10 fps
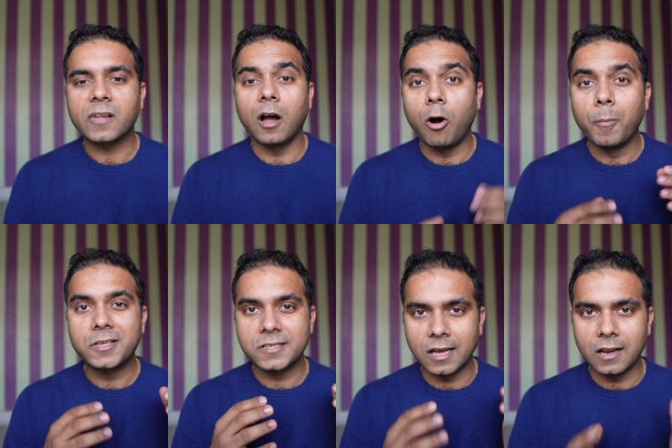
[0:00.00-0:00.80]
how
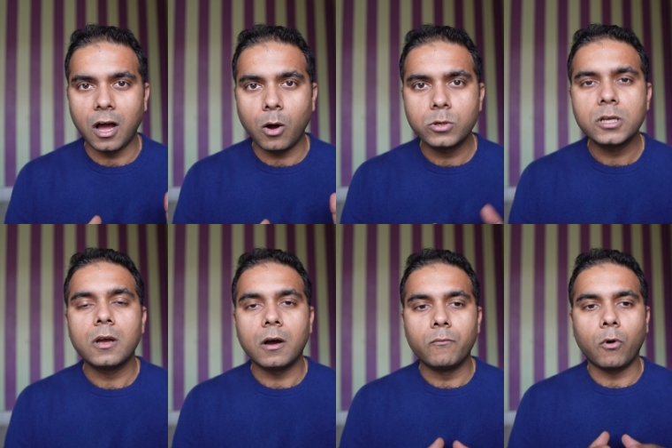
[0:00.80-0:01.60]
much is allowed,
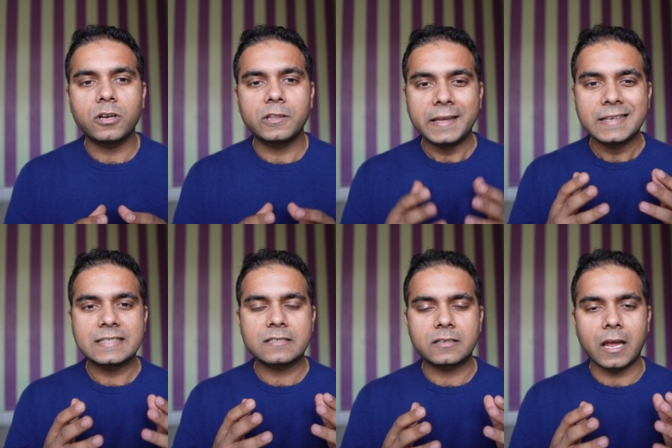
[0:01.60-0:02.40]
what
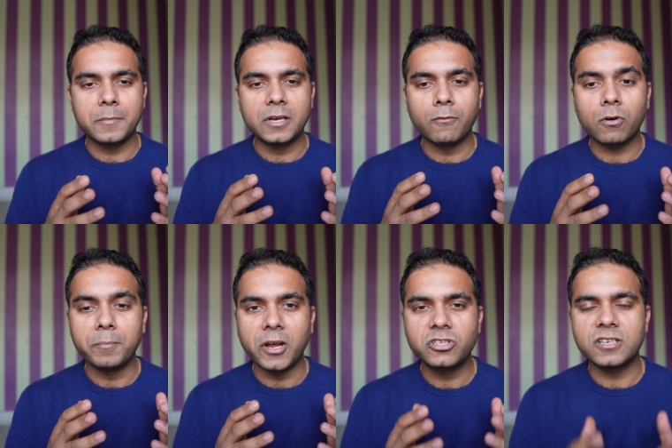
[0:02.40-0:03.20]
things can be, what
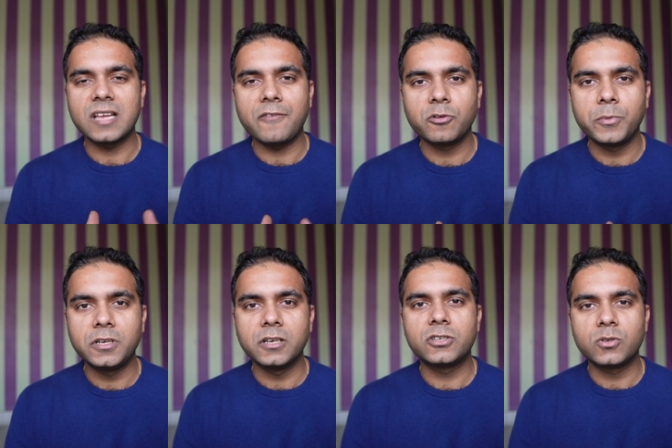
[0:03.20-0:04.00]
measures have to be
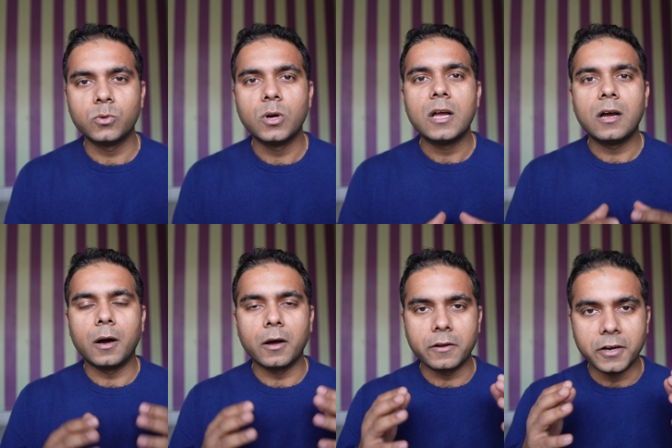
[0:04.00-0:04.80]
done to
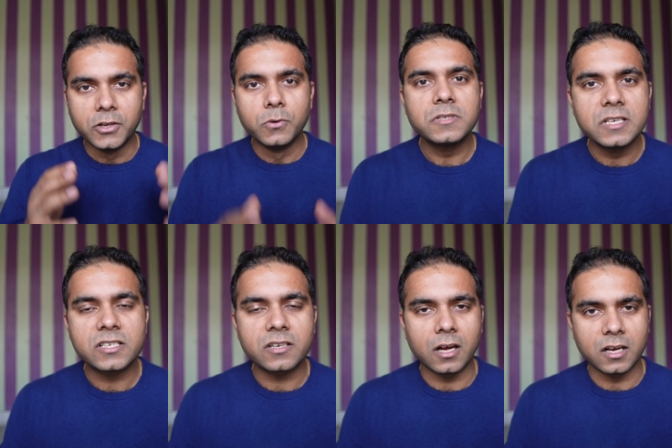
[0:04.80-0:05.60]
reduce
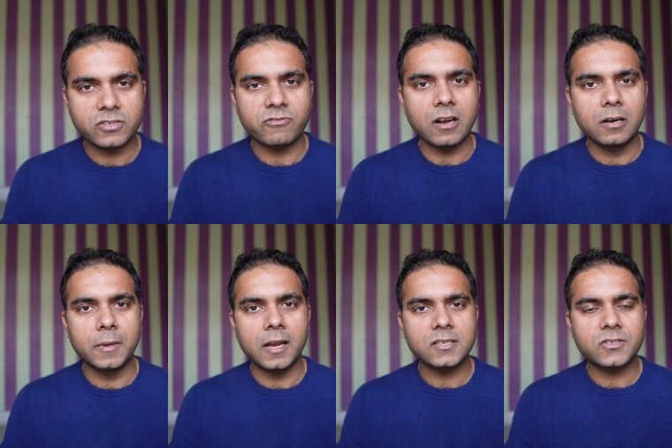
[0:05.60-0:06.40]
this
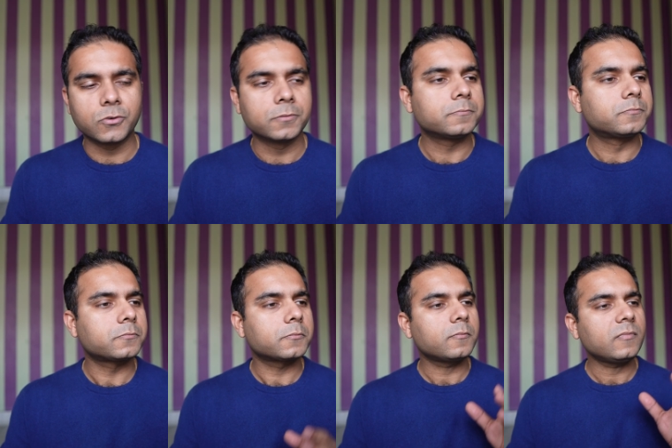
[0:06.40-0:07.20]
Stralenbelastung.
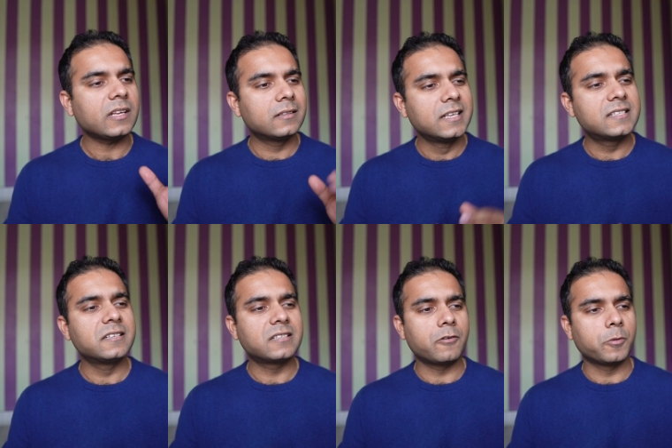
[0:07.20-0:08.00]
These
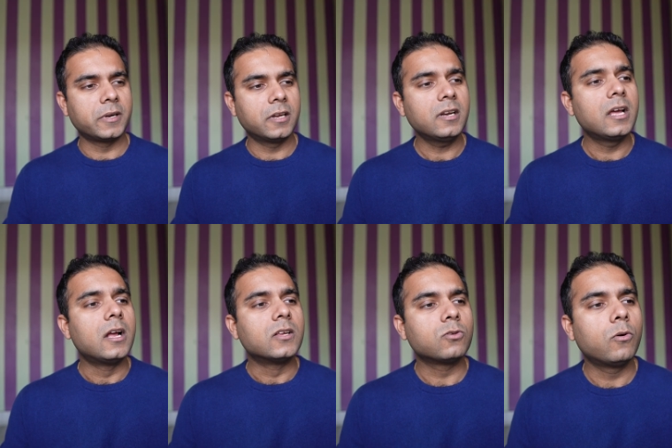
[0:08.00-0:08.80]
things have to be done.
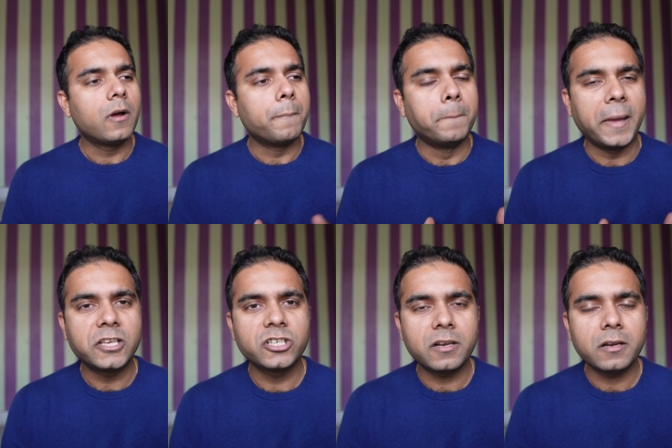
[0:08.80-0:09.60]
So
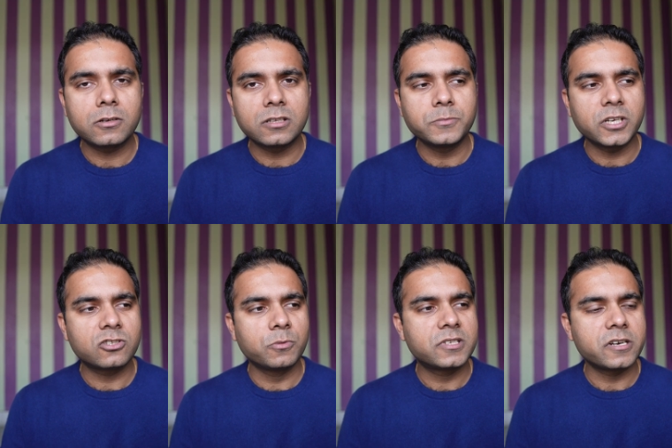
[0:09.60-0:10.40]
major subjects
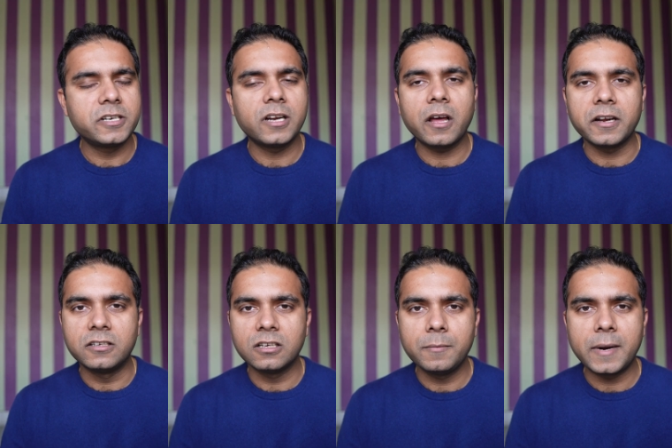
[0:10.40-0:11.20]
to be studied are
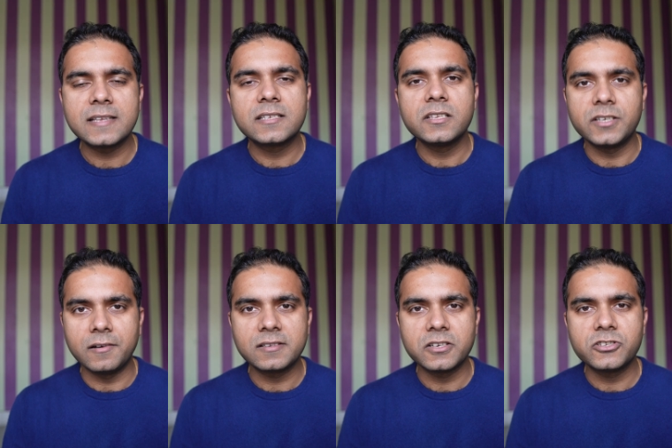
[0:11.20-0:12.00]
internal medicine,
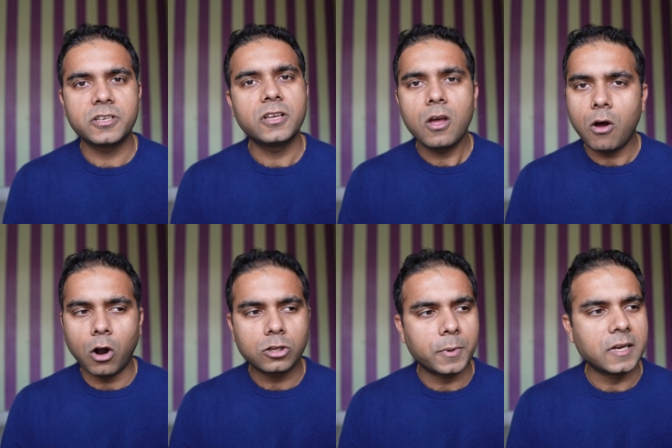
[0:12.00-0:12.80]
general surgery,
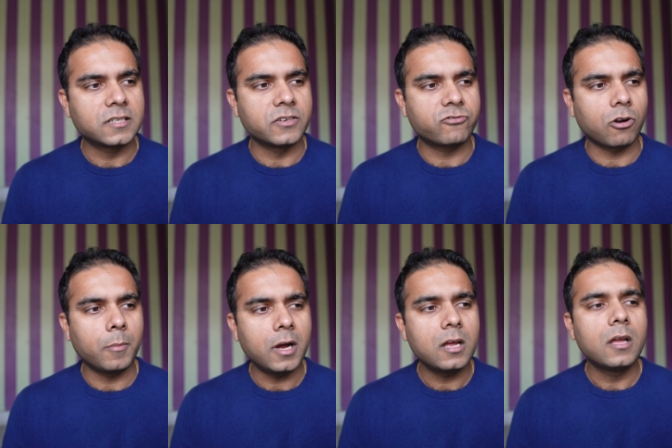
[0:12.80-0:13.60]
orthopedics and
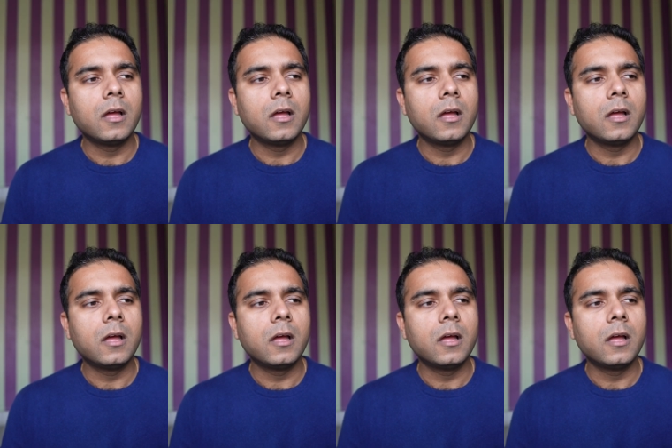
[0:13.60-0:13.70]
trauma,